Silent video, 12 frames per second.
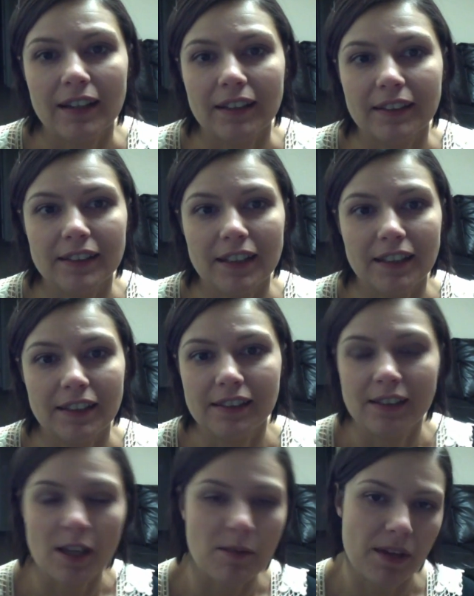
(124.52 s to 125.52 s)
And
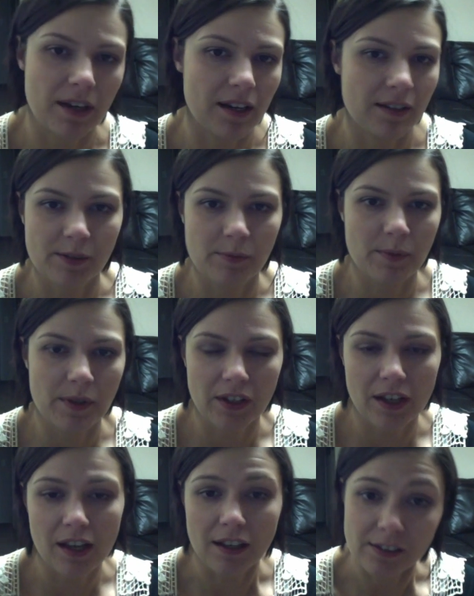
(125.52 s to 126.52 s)
this time that hasn't
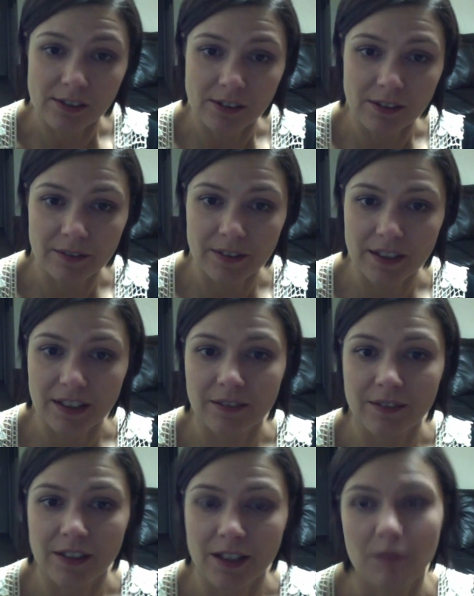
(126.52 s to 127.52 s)
been the case. So if
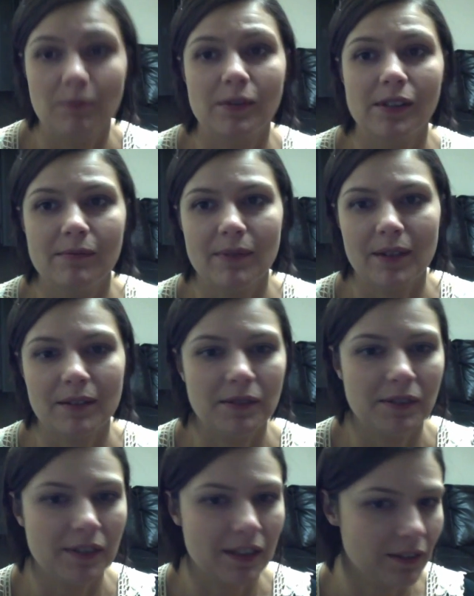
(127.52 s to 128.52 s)
it comes up,
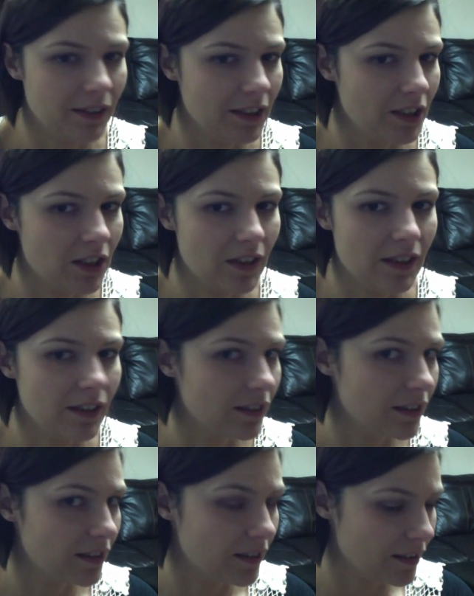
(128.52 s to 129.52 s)
I'll let you in
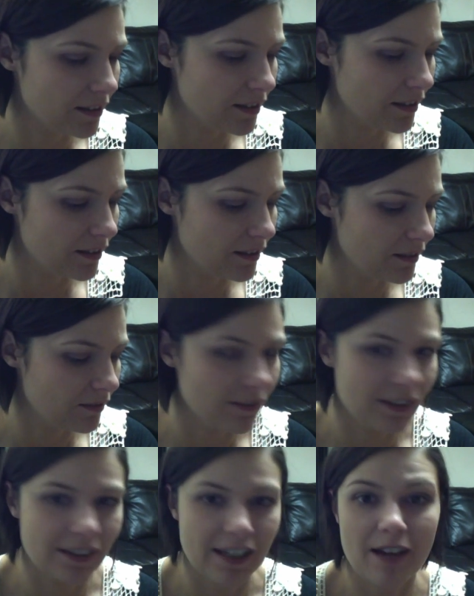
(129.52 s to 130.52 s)
on
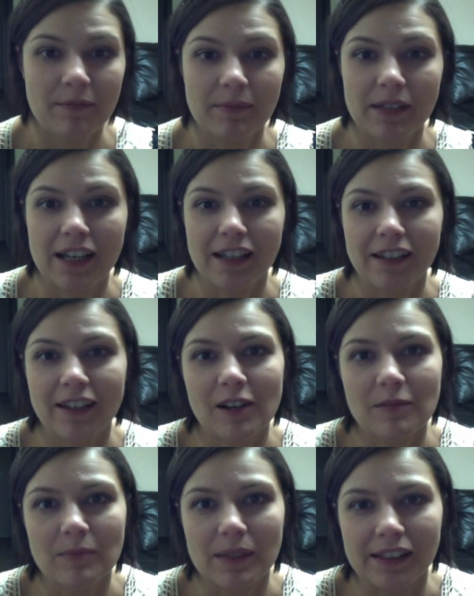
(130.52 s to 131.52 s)
what's happening
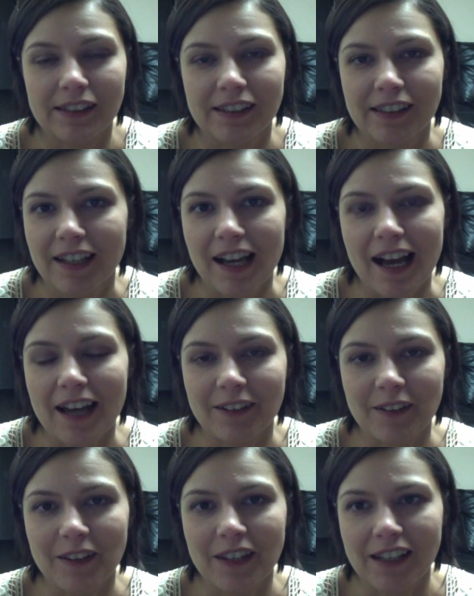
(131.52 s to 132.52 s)
there. But
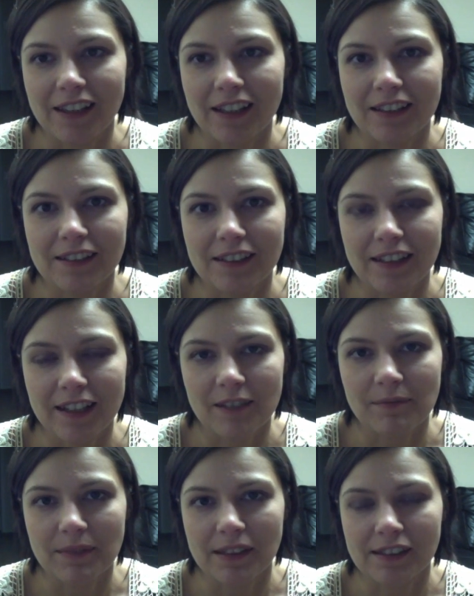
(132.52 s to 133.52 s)
I don't think that's gonna
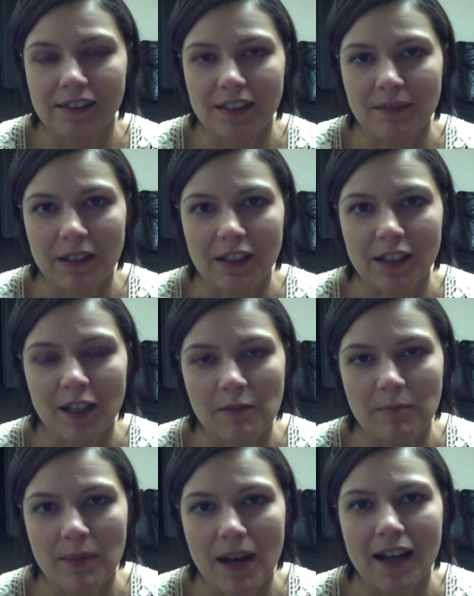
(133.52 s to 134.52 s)
happen this time. I
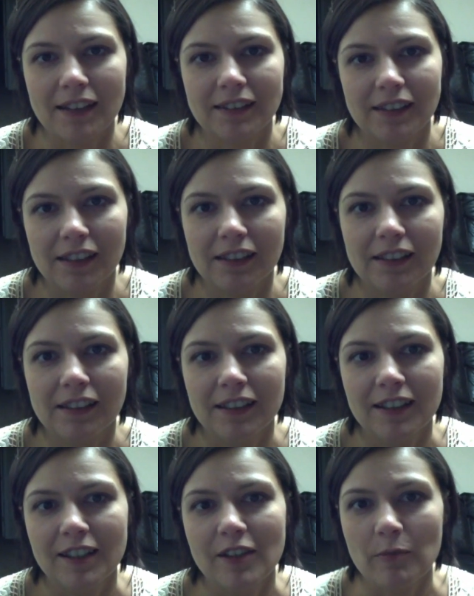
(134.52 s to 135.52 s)
think I'm past
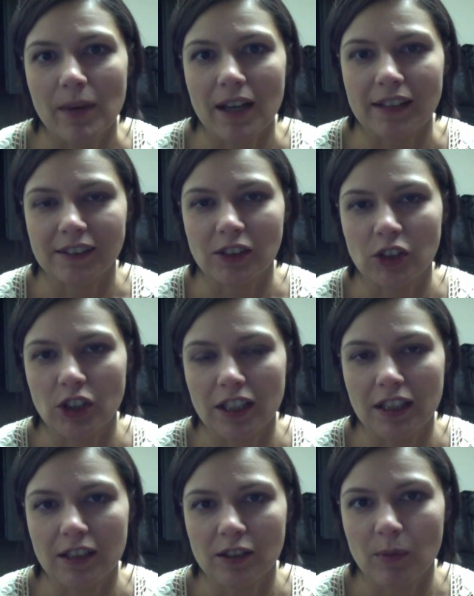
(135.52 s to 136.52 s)
the
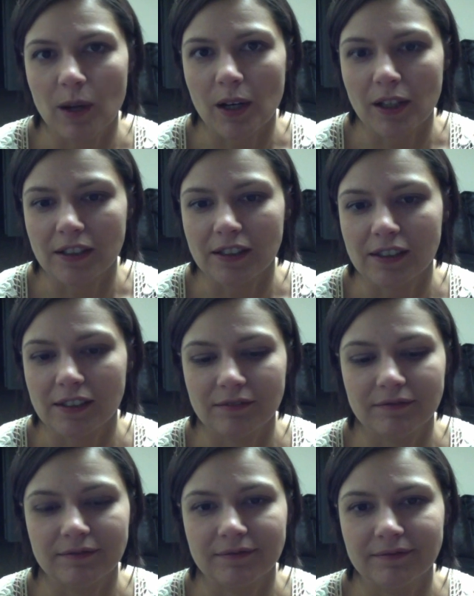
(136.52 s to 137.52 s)
trickiest
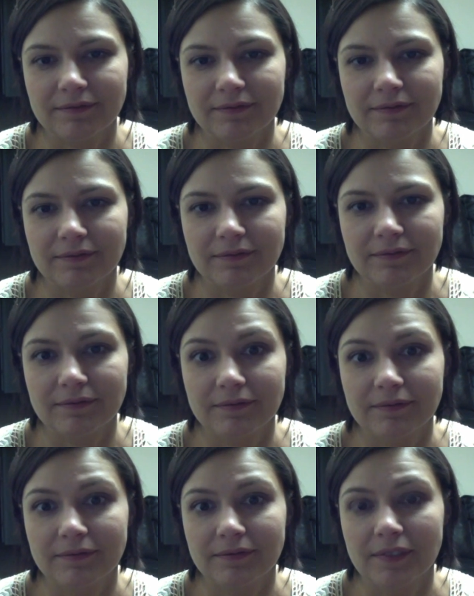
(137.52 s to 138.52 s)
part.
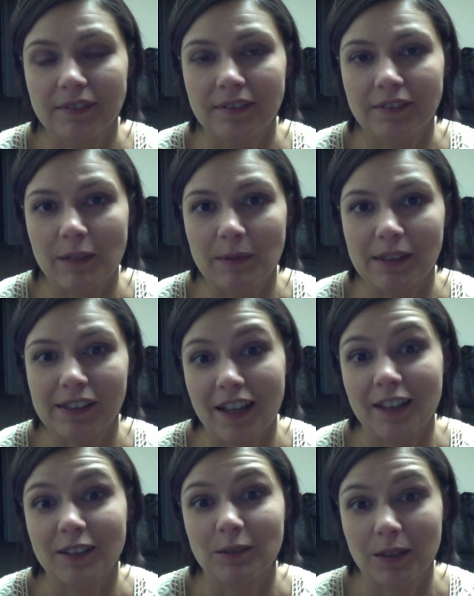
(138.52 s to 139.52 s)

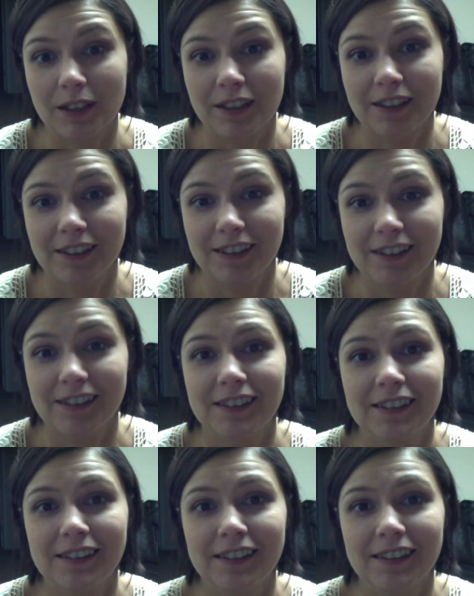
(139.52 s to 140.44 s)
Famous last words.